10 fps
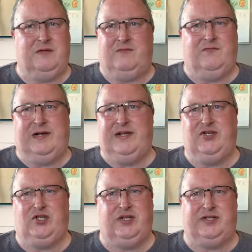
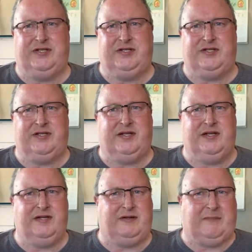religious
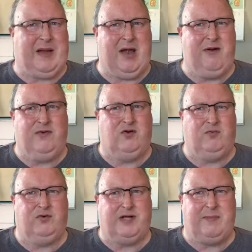
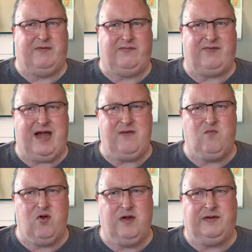paranormal type of
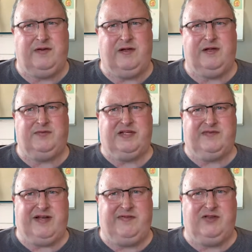framework to
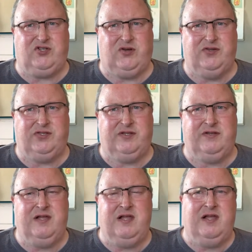explain the JOTTs, and
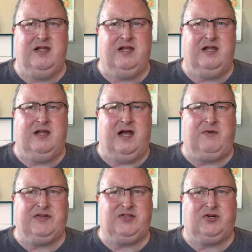I
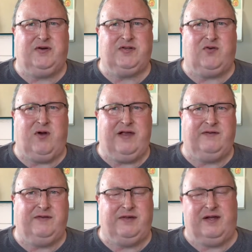wasn't sure it was quite
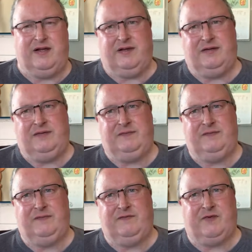
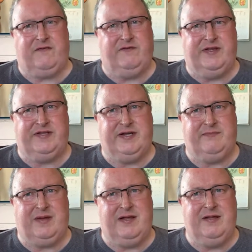convincing,
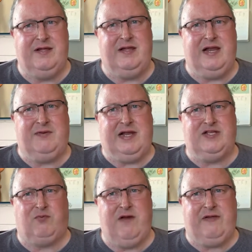but anyway,
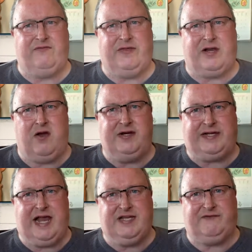it's worth it for the
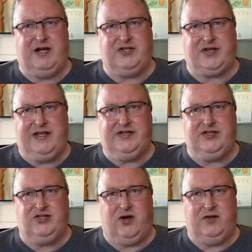case file. So that's
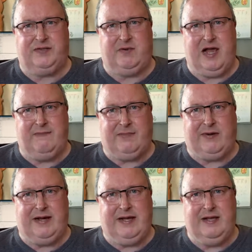JOTT by
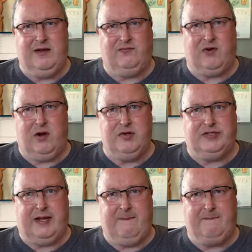Mary
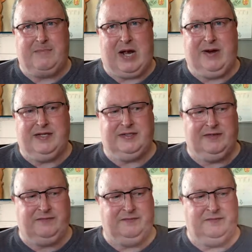Rose Barrington.